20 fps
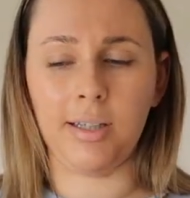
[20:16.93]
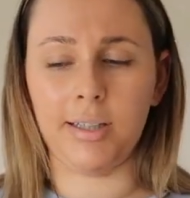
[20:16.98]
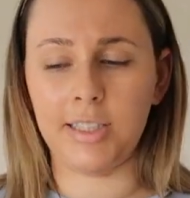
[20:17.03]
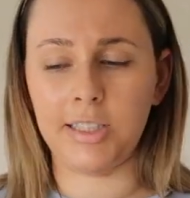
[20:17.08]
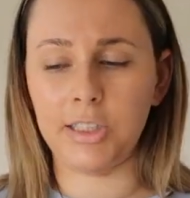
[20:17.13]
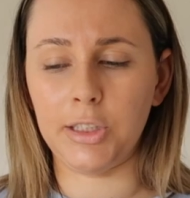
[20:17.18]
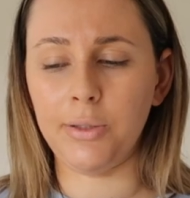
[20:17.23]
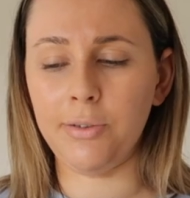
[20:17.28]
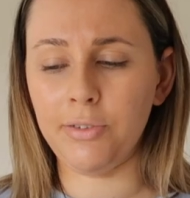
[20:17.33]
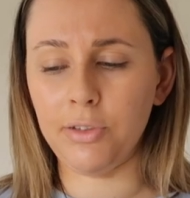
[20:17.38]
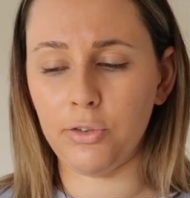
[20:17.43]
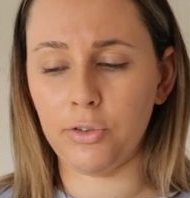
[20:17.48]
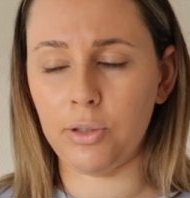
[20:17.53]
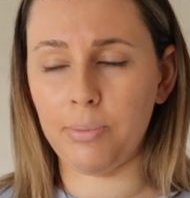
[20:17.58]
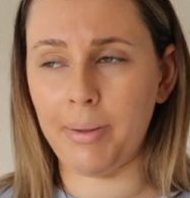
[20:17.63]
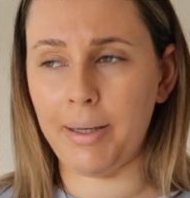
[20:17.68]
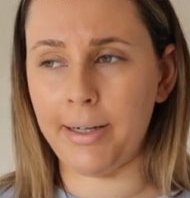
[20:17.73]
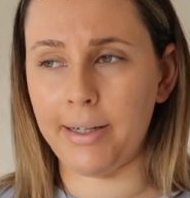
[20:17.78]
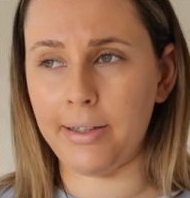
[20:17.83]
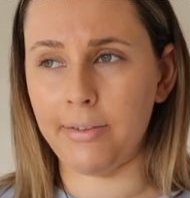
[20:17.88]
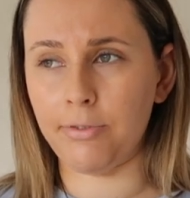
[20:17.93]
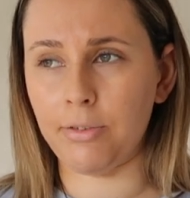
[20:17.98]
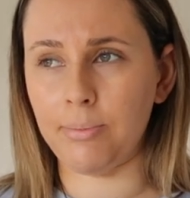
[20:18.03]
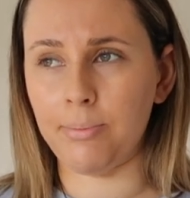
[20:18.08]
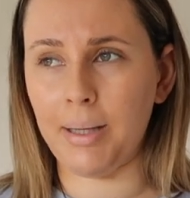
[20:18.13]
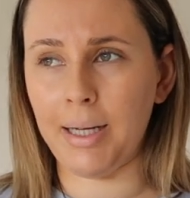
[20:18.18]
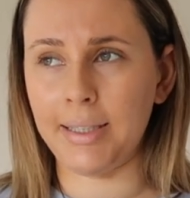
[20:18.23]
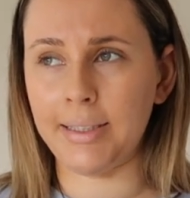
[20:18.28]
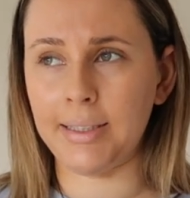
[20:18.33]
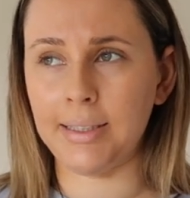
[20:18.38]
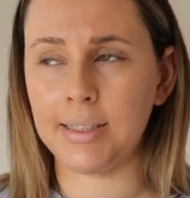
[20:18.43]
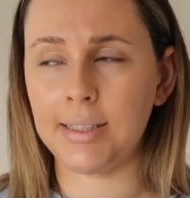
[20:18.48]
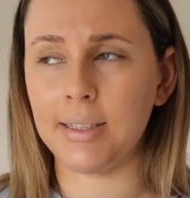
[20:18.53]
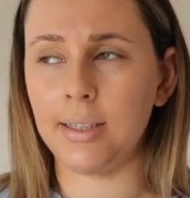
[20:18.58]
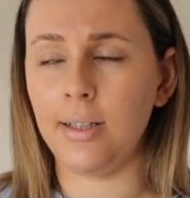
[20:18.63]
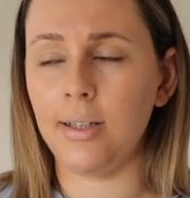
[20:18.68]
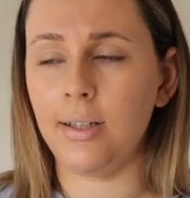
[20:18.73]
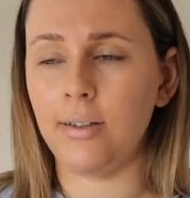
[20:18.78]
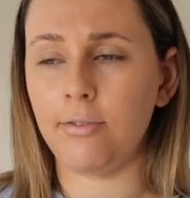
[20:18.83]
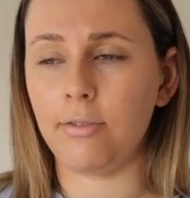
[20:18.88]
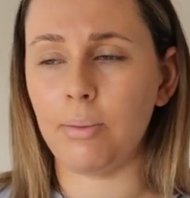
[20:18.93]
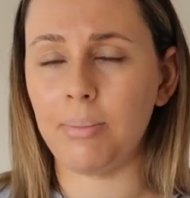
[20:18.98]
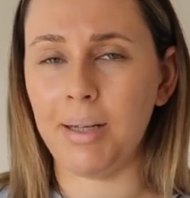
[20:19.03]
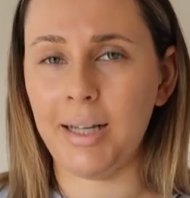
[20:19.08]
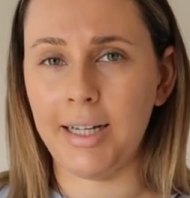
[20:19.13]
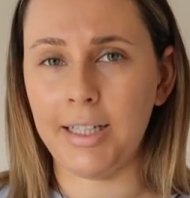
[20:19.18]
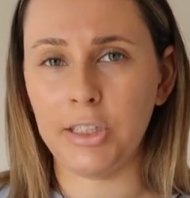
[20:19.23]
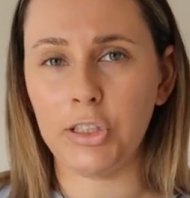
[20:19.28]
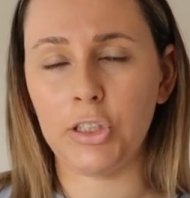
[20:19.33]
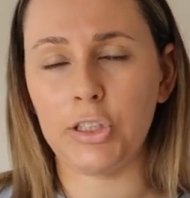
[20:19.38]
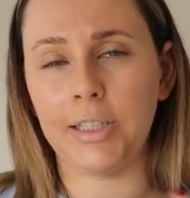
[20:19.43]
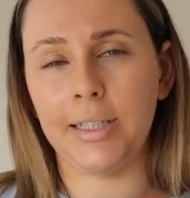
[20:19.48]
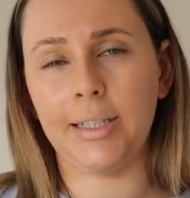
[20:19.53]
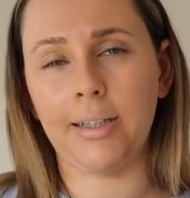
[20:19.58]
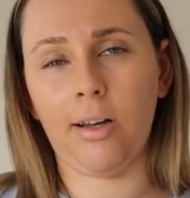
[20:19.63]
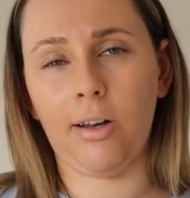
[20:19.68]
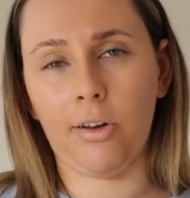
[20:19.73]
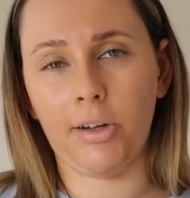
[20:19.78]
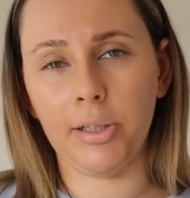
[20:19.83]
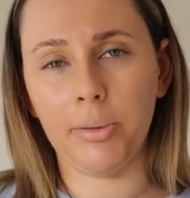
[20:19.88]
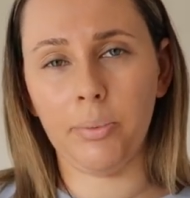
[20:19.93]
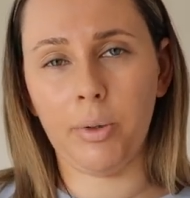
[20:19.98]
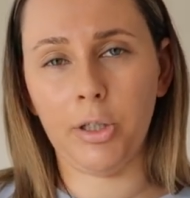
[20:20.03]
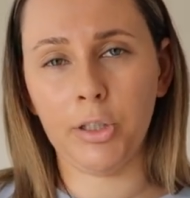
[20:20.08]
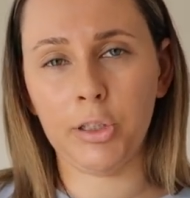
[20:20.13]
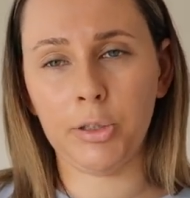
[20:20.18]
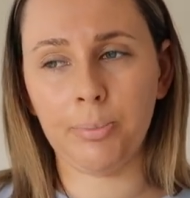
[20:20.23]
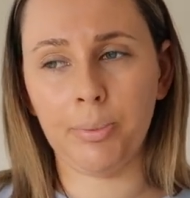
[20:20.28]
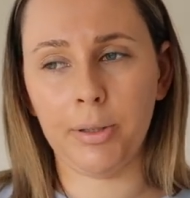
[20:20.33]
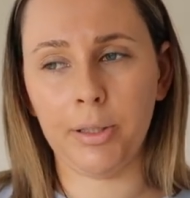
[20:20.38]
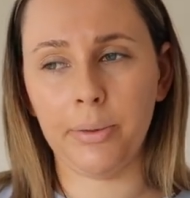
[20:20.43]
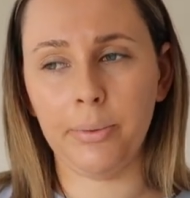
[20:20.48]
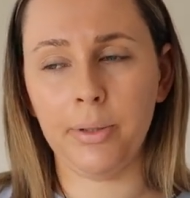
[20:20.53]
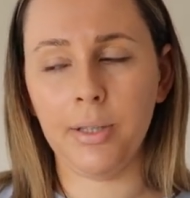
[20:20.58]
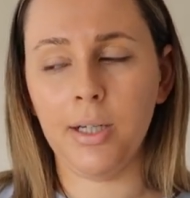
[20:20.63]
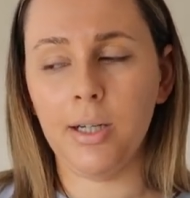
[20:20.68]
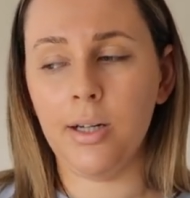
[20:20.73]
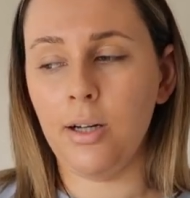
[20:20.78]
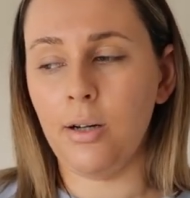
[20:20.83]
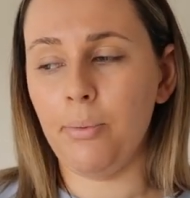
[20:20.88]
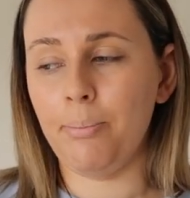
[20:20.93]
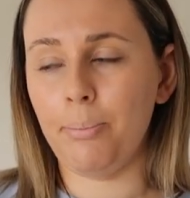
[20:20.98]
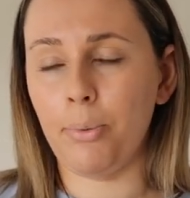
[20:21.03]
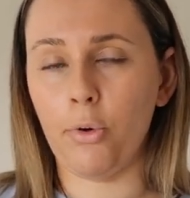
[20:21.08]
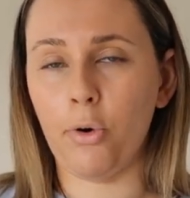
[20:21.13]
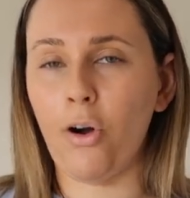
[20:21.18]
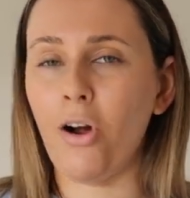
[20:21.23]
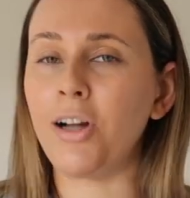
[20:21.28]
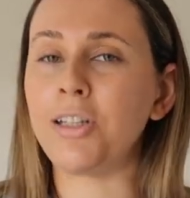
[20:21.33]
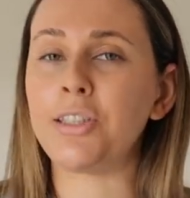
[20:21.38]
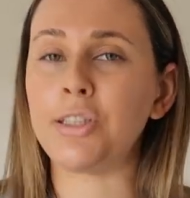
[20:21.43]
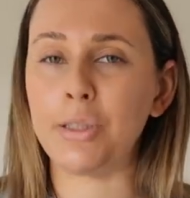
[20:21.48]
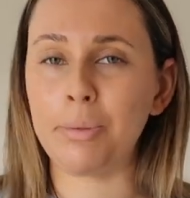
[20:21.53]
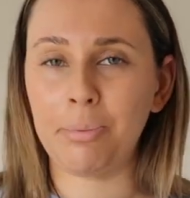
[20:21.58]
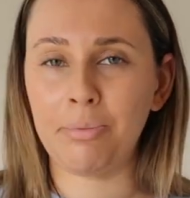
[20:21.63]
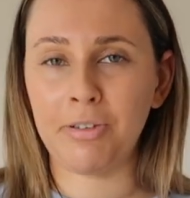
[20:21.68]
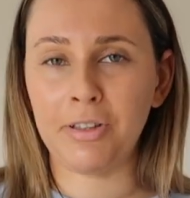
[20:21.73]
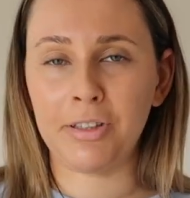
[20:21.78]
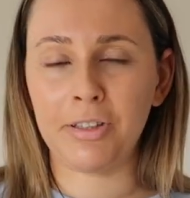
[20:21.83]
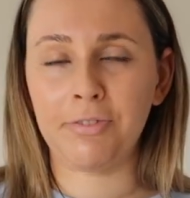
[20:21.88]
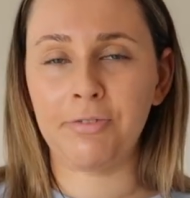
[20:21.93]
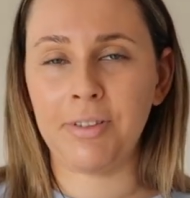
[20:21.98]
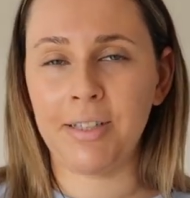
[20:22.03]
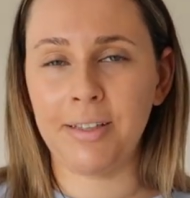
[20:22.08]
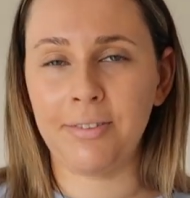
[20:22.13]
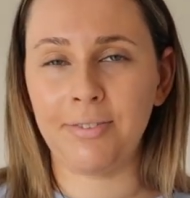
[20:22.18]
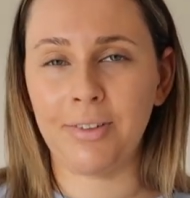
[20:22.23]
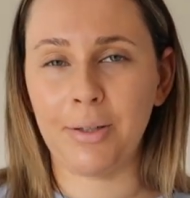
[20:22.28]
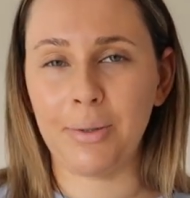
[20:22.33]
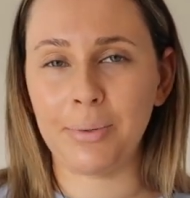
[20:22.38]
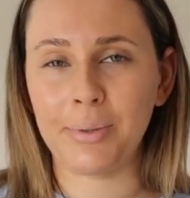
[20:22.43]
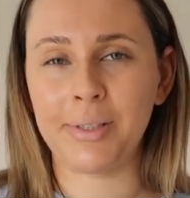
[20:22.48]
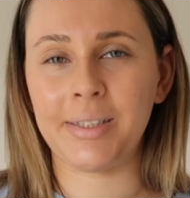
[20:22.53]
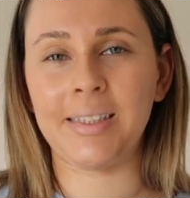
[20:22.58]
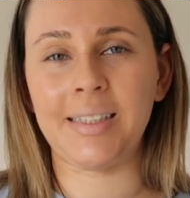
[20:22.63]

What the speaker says: And I do have another pair from Penny's from last year in a light wash blue, but I do prefer the fit of those.